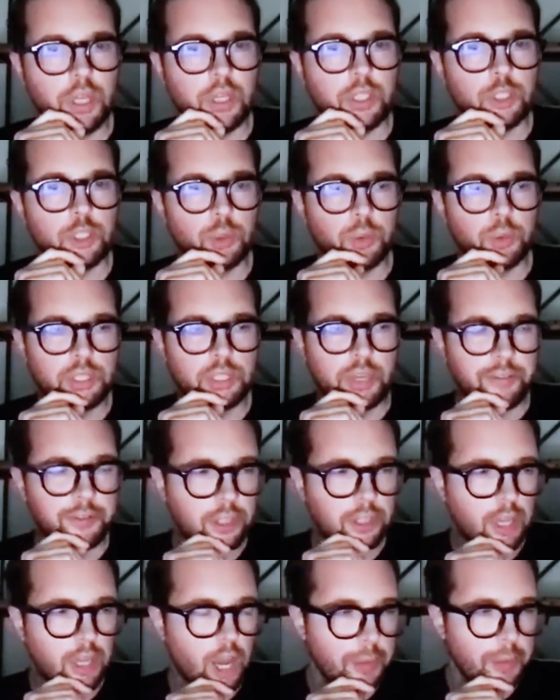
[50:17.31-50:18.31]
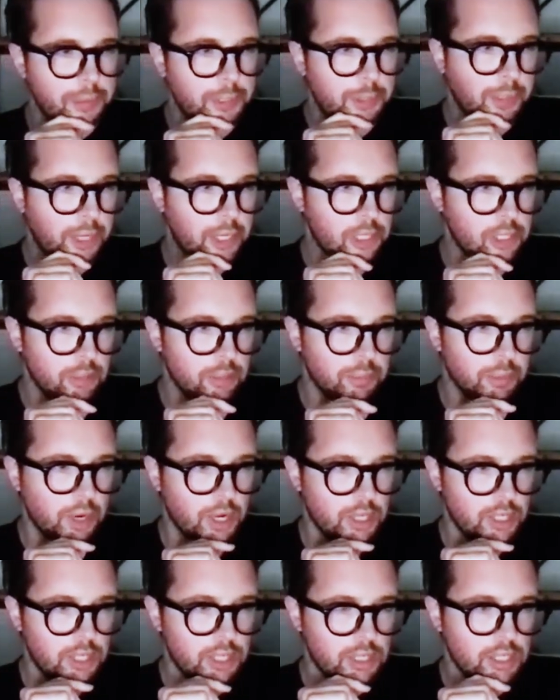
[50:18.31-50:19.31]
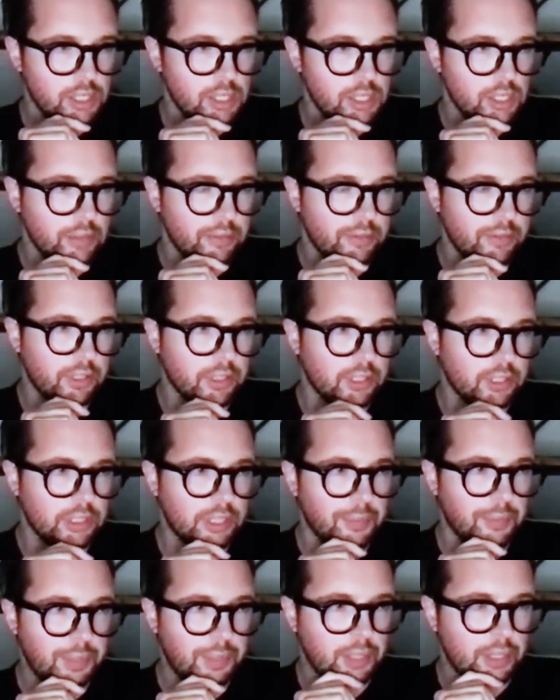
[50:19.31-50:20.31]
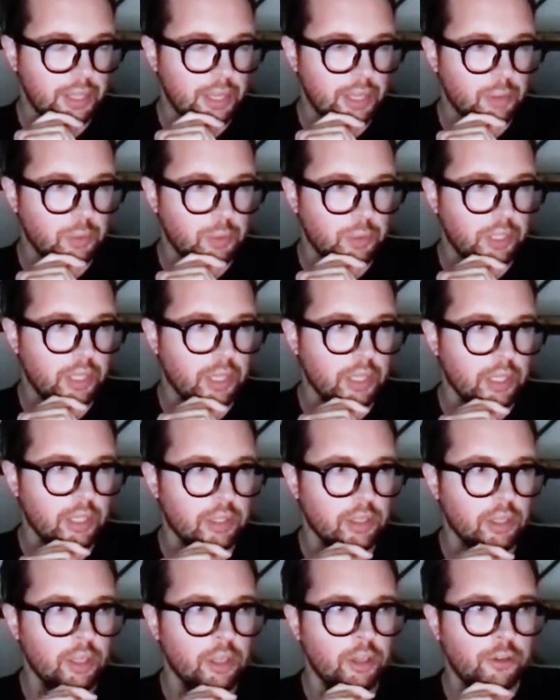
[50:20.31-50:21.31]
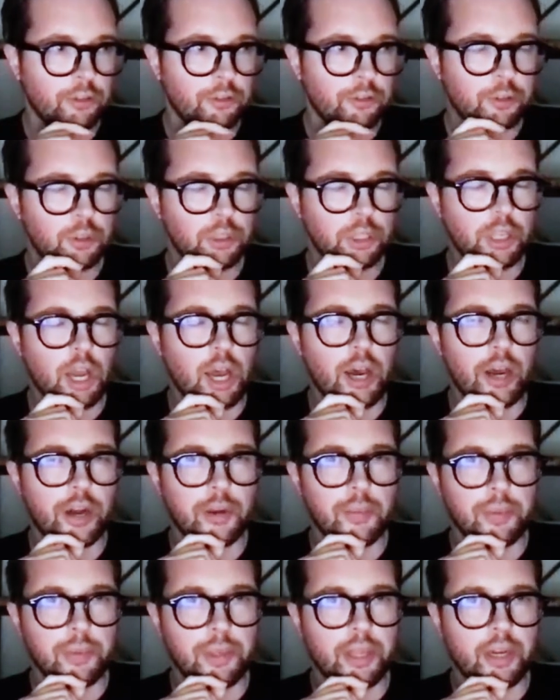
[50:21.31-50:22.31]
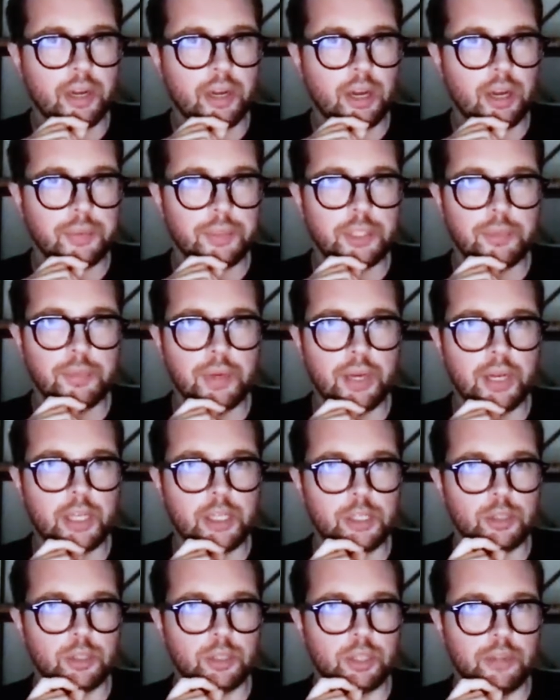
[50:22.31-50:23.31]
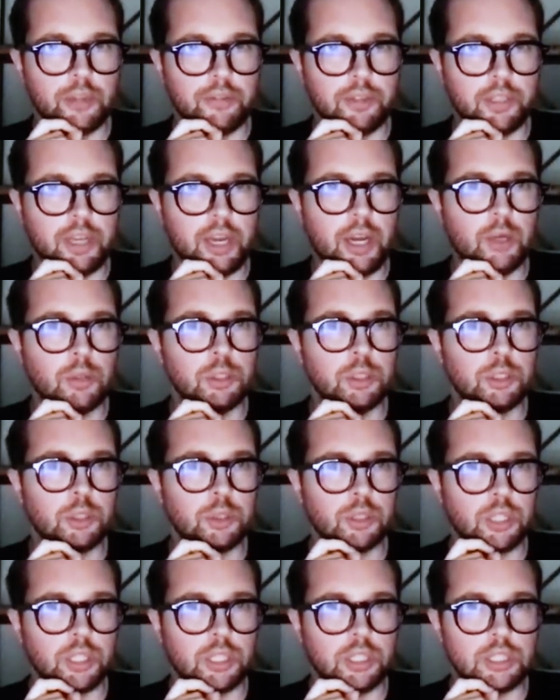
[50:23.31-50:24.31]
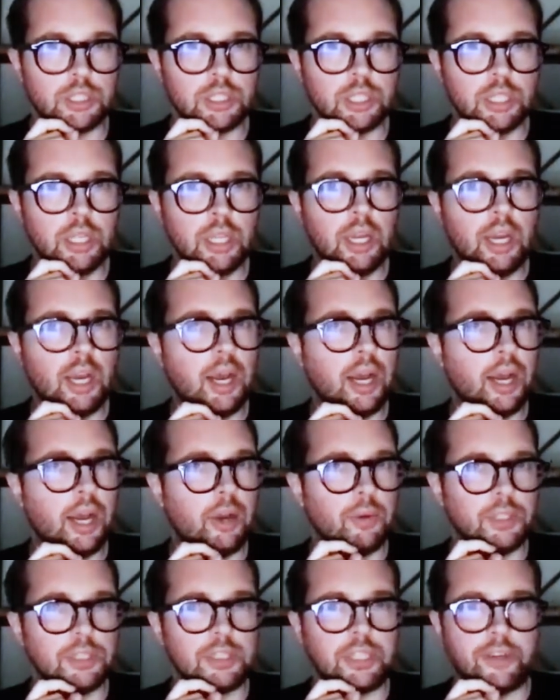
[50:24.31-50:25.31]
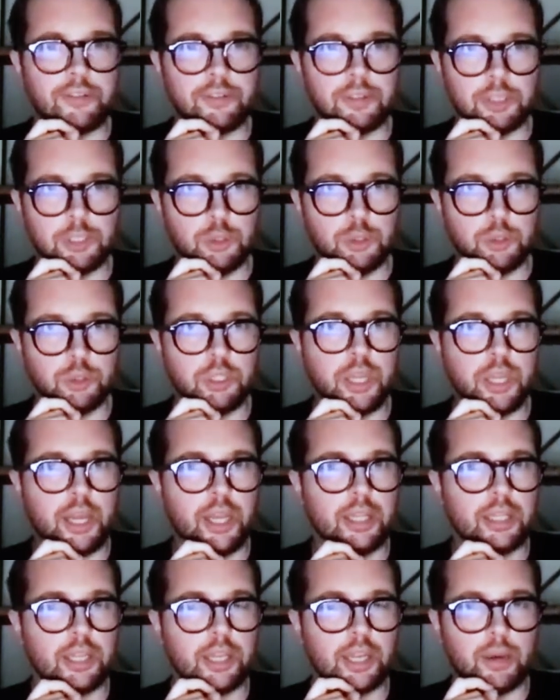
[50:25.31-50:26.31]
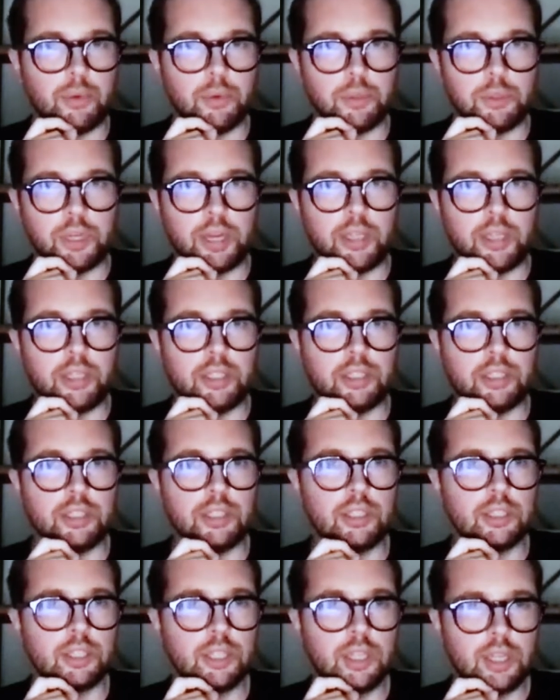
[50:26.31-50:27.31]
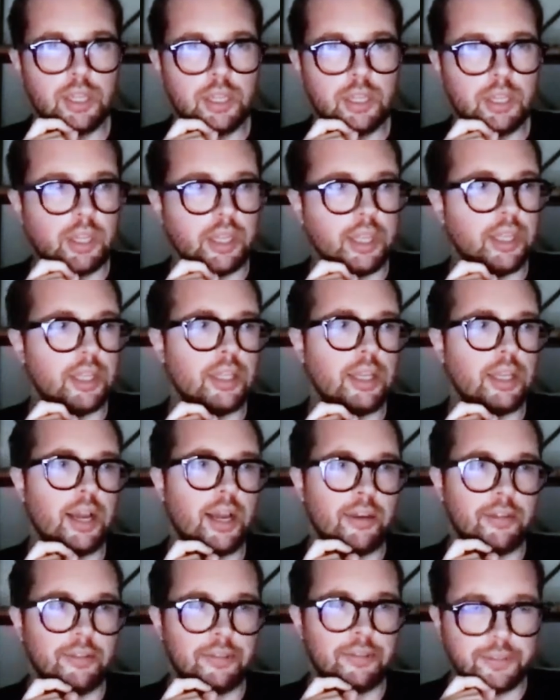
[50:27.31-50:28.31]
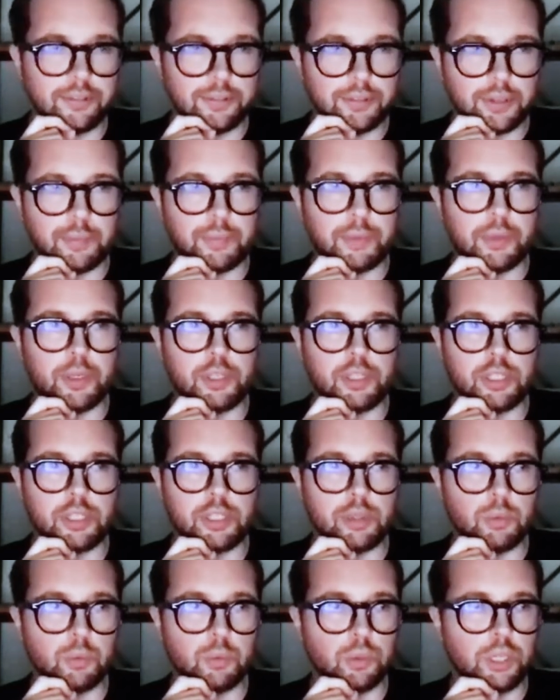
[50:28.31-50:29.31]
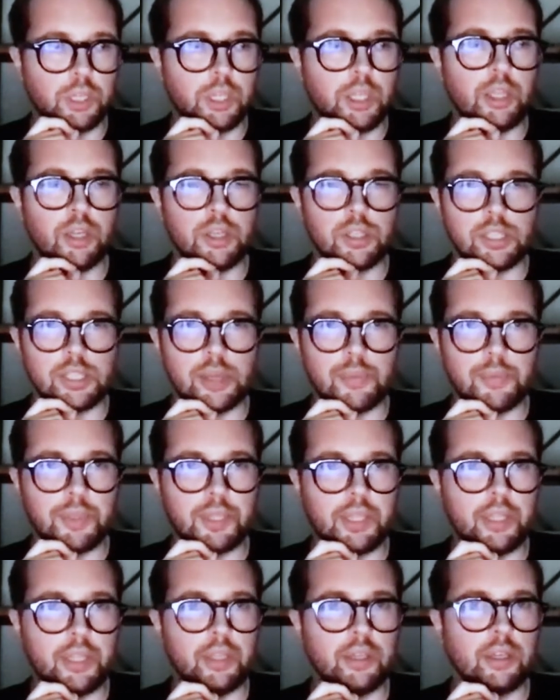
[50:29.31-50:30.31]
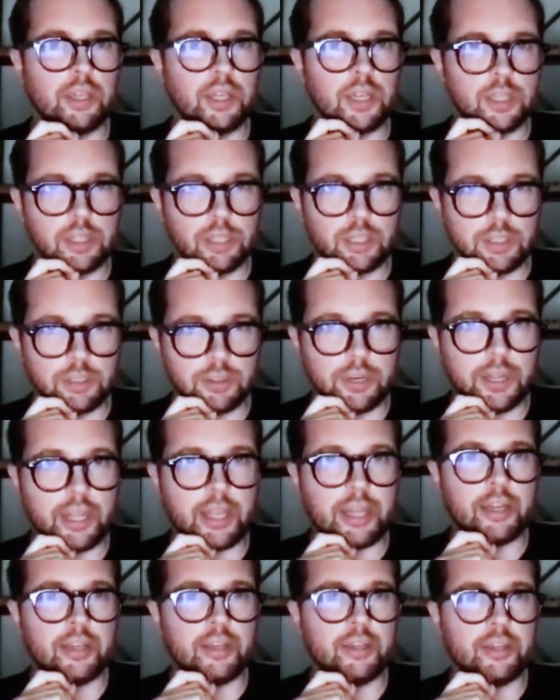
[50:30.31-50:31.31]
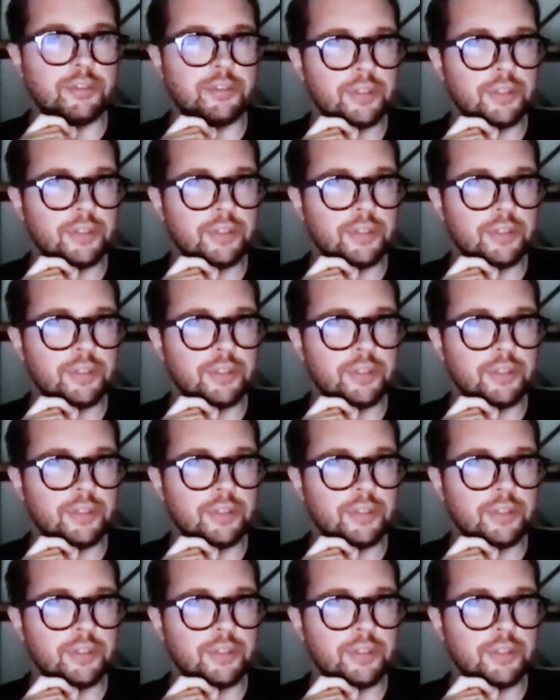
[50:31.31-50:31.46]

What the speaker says: so we're definitely optimizing the processes, and if there's something that we can fully automate, optimize, or even outsource, we'll definitely do that. Like I would rather, again, have a person working on something creative